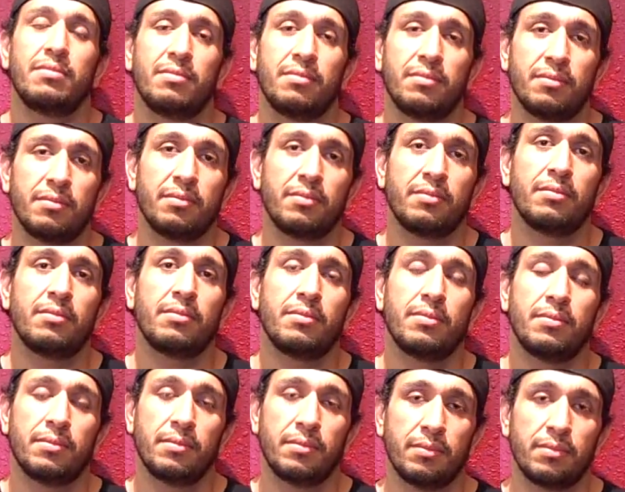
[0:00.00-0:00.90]
So
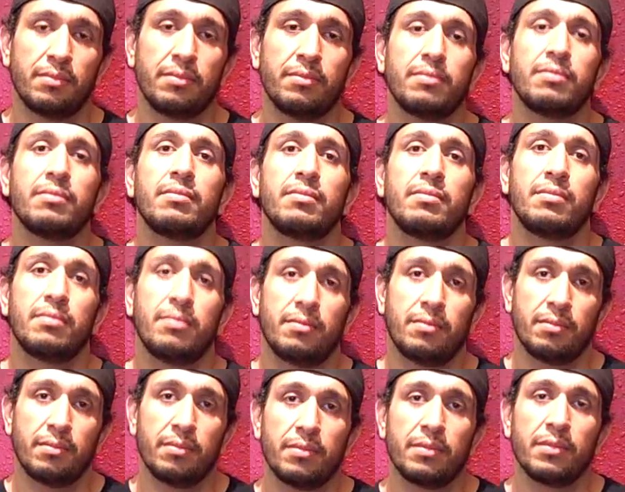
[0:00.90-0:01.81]
he's got the
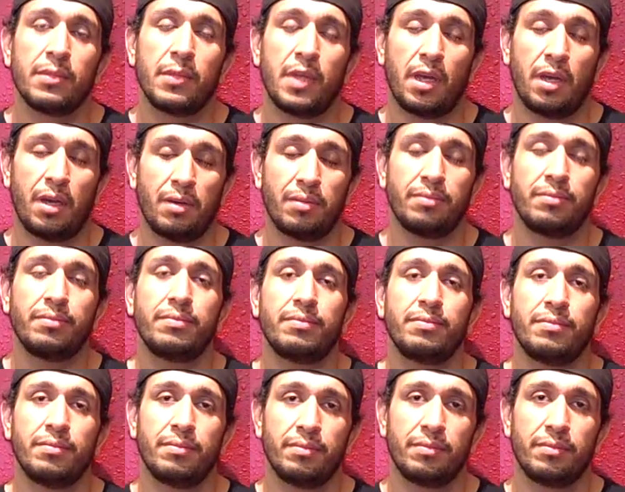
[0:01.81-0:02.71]
experience and the knowledge
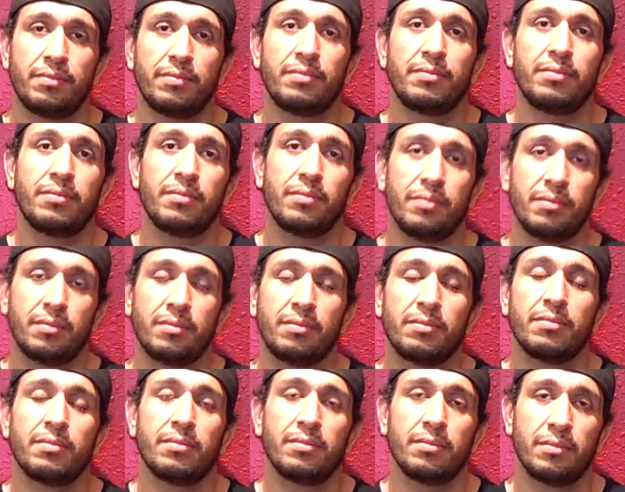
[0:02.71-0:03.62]
to take you
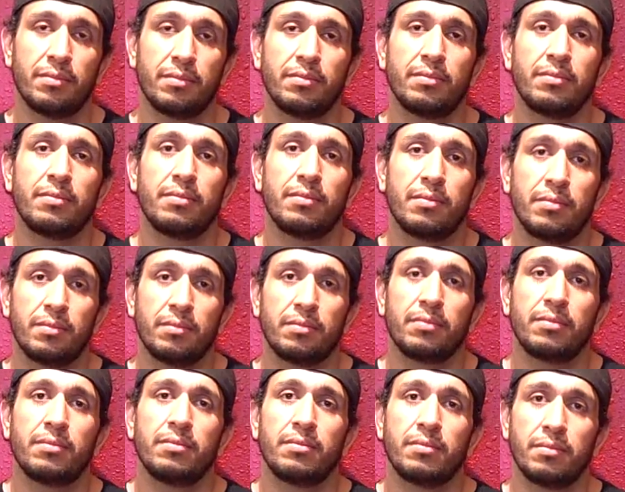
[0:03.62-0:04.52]
through that. So
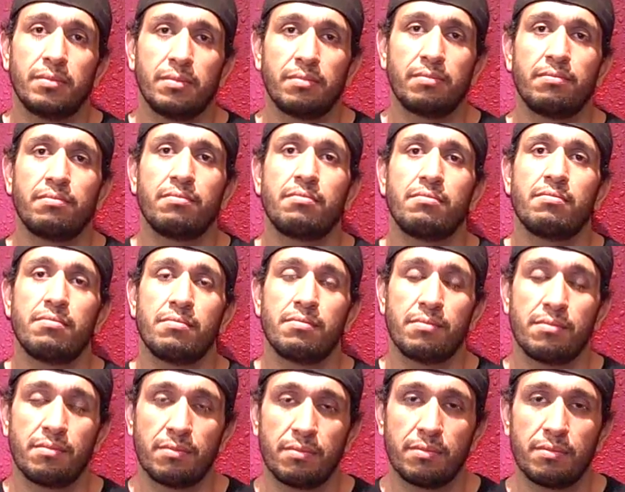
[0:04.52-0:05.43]
that's pretty much
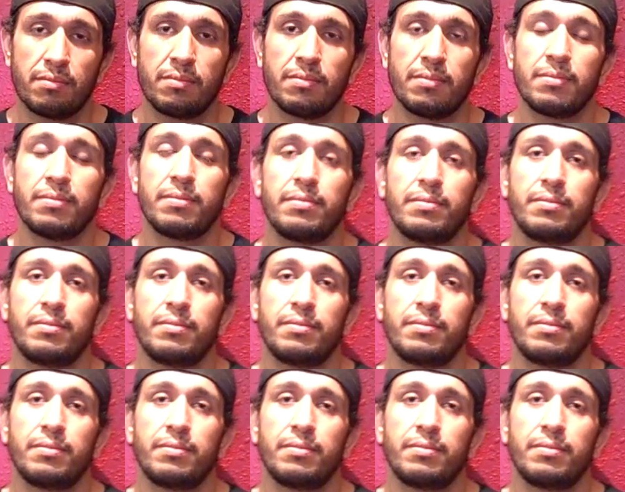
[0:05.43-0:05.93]
not a